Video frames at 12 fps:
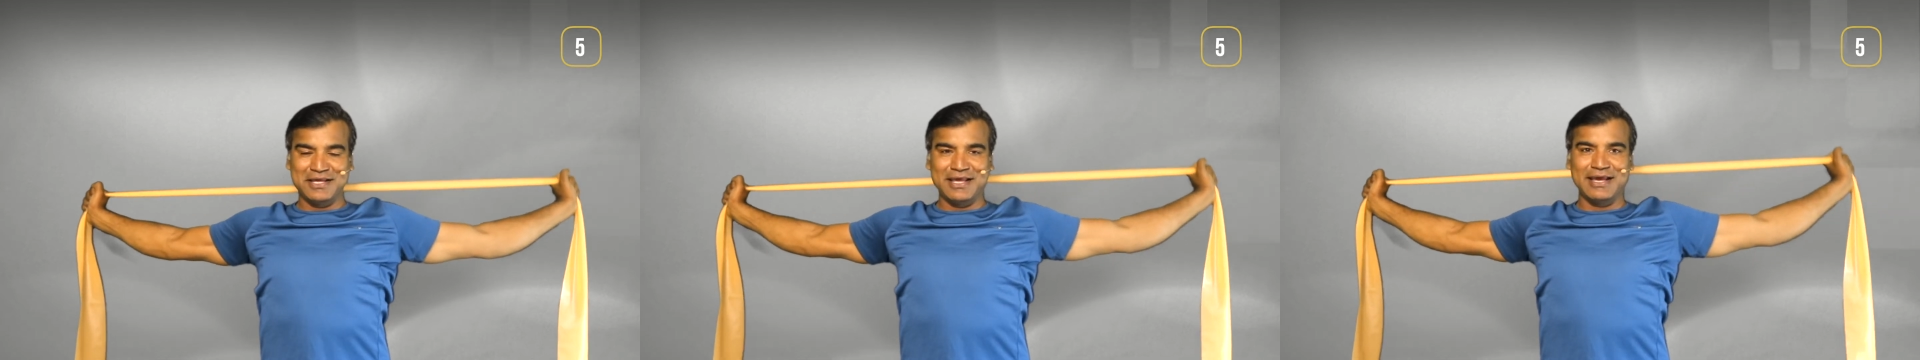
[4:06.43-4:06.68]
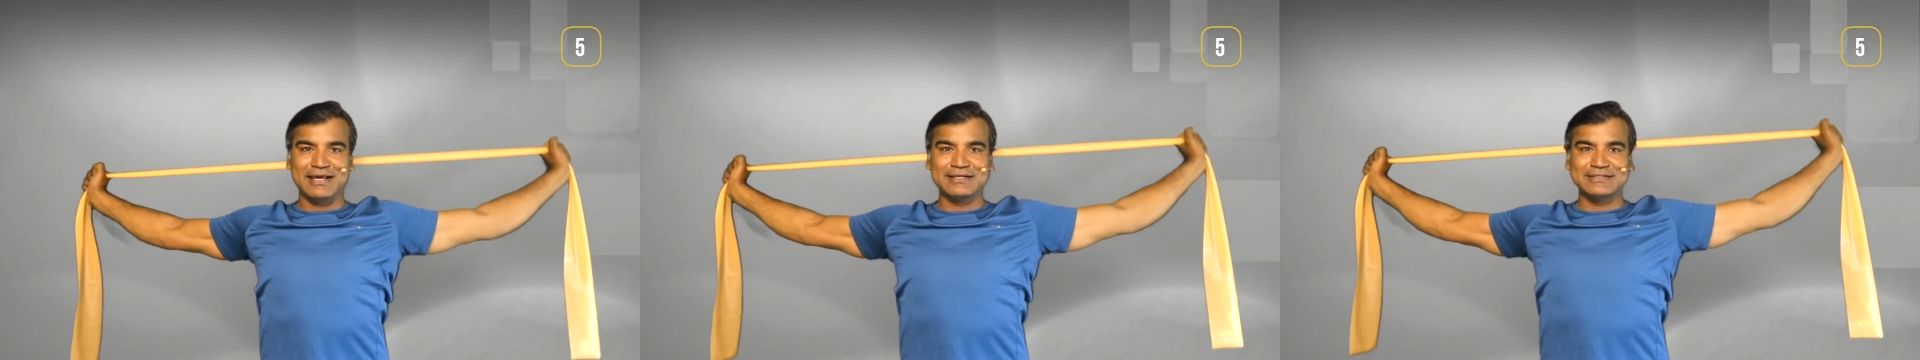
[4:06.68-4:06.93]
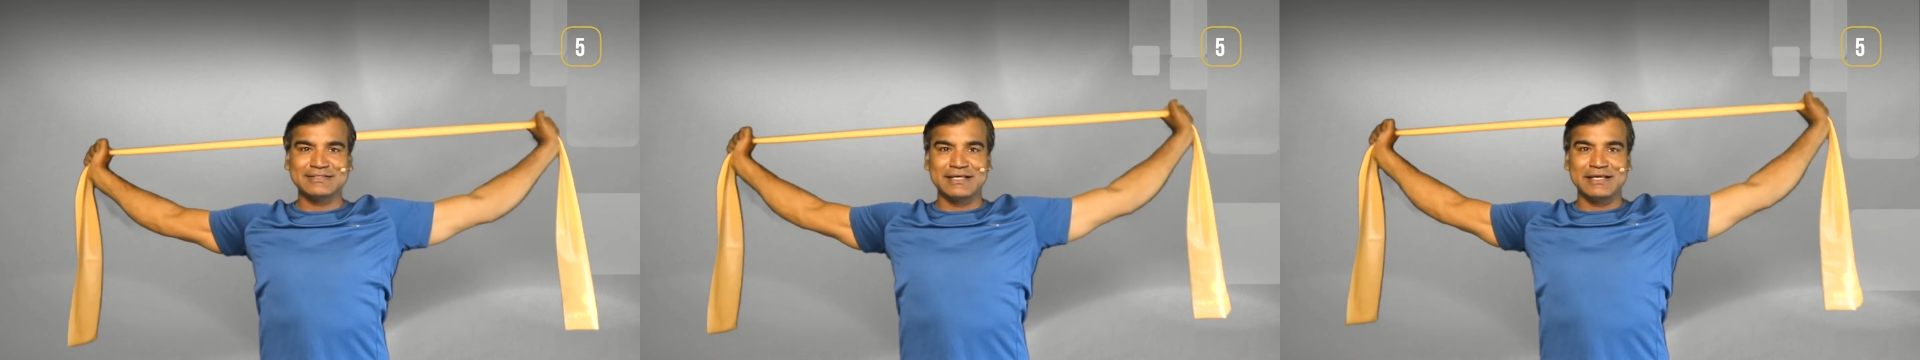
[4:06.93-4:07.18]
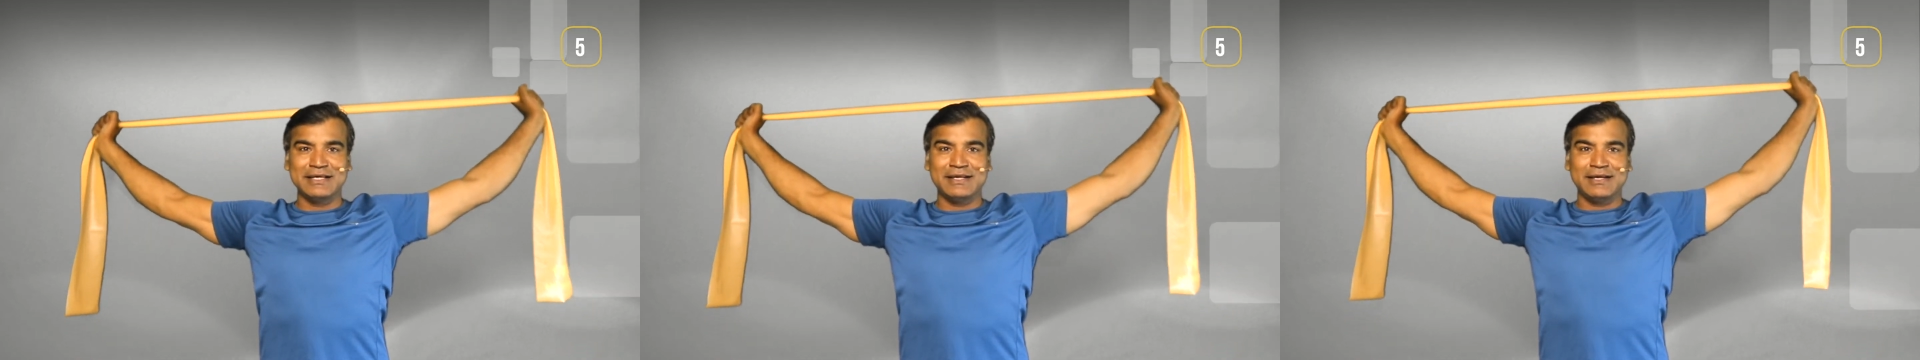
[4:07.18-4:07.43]

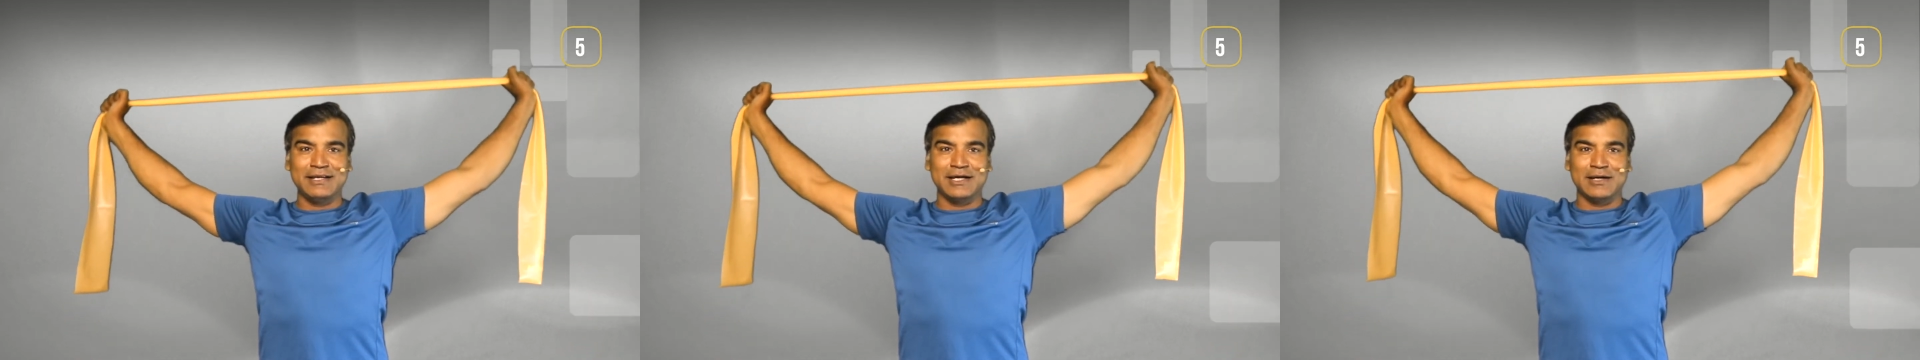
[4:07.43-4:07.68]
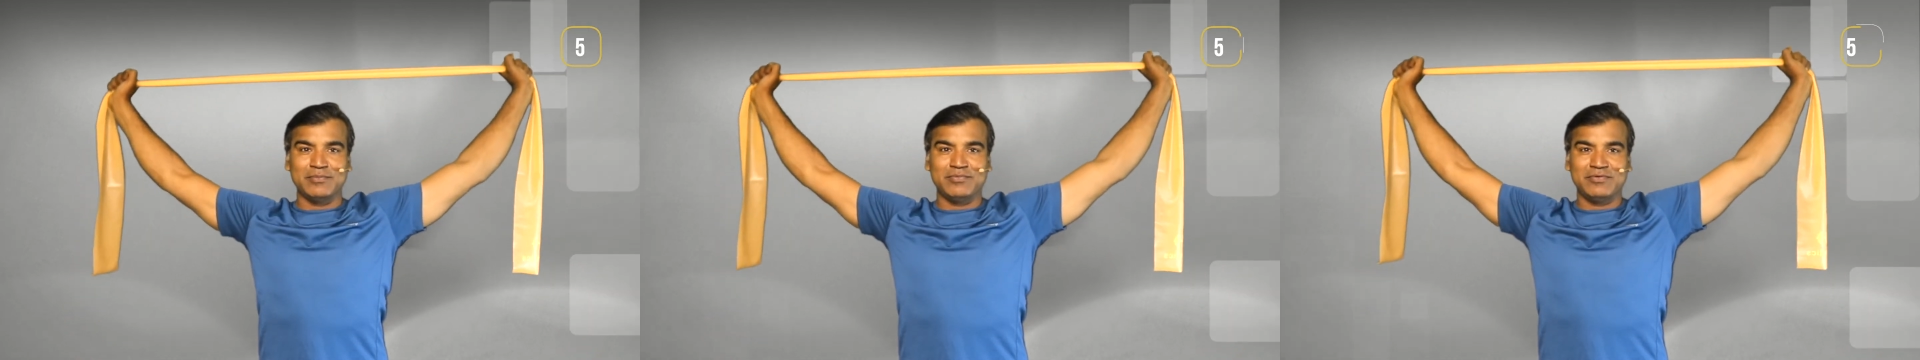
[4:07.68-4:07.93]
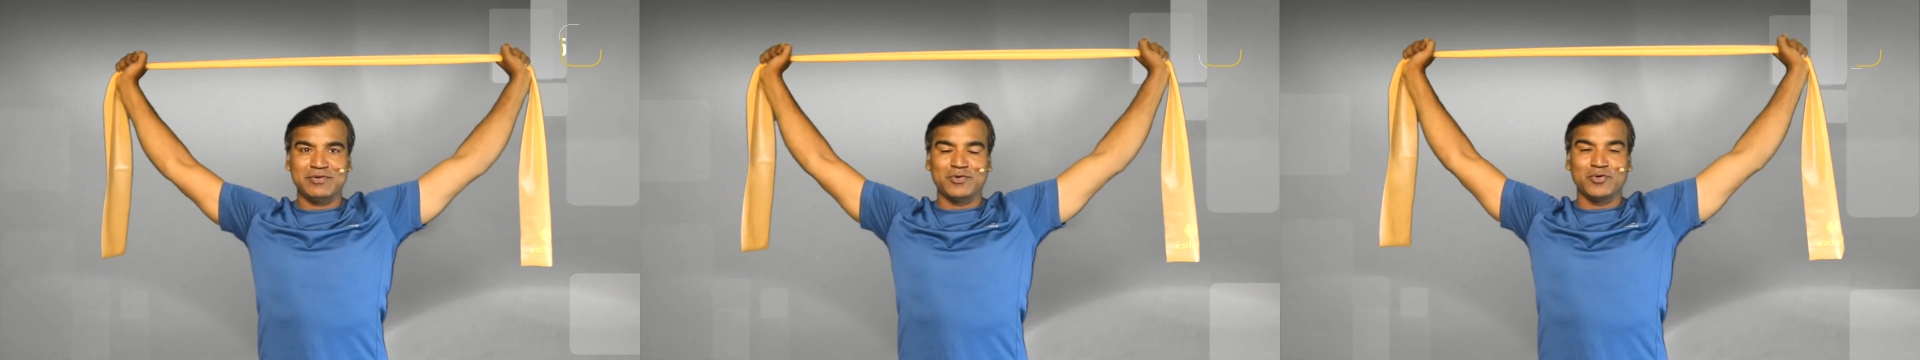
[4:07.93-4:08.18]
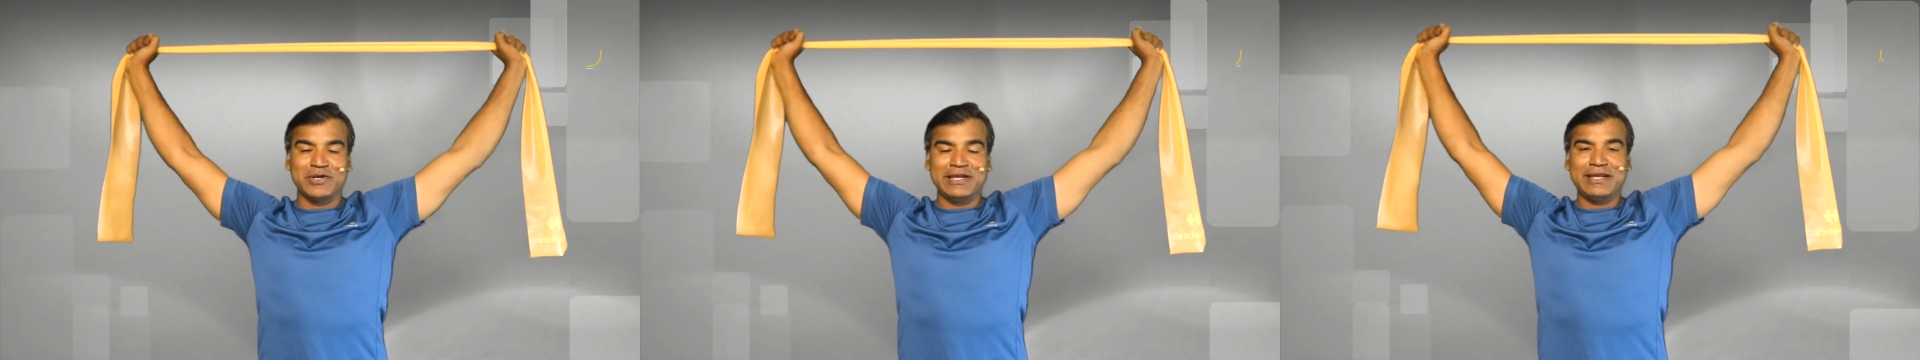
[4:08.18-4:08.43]
Exhale, up.
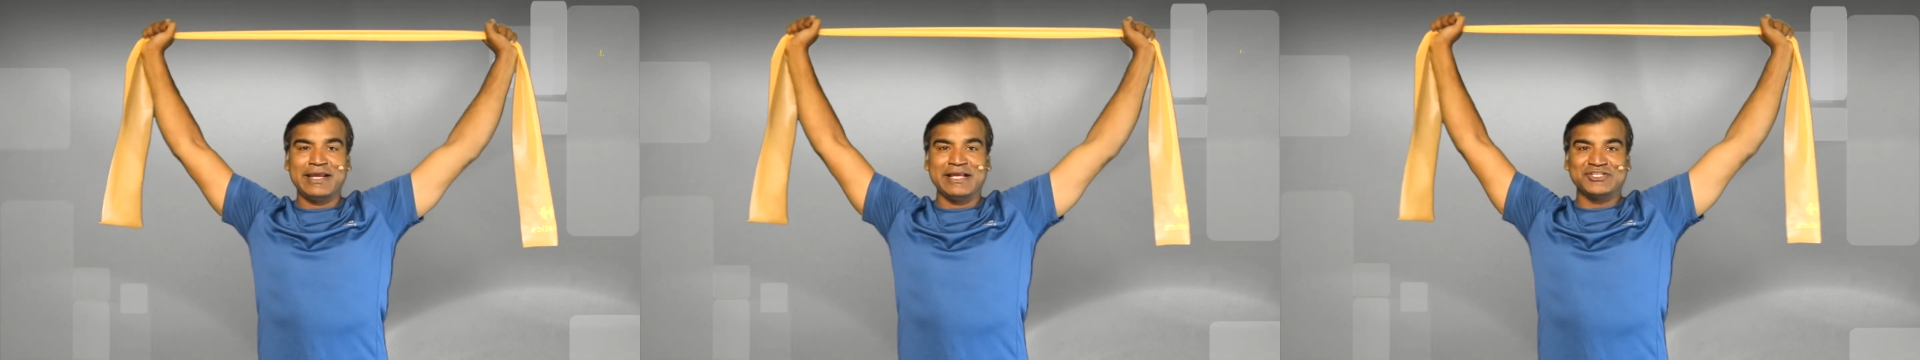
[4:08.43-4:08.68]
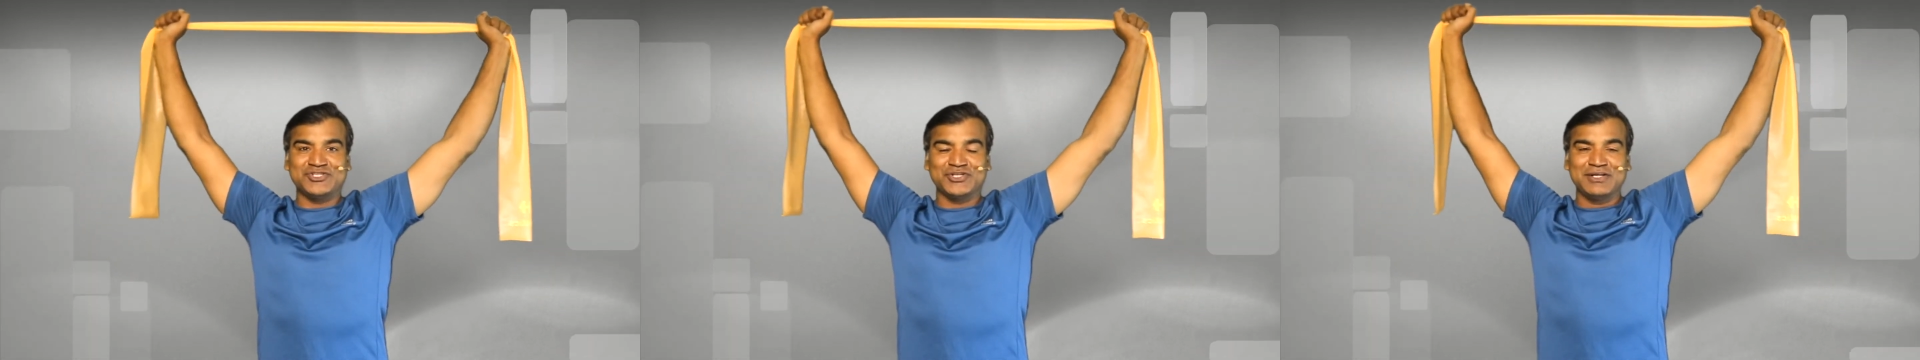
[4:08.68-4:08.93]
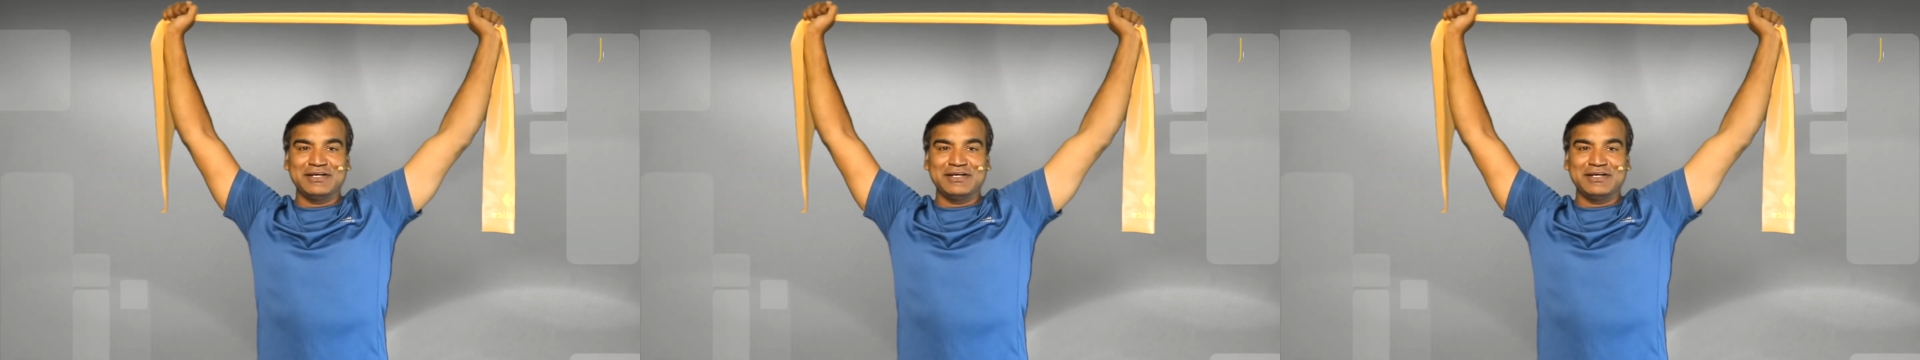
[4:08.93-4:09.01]
Core engaged.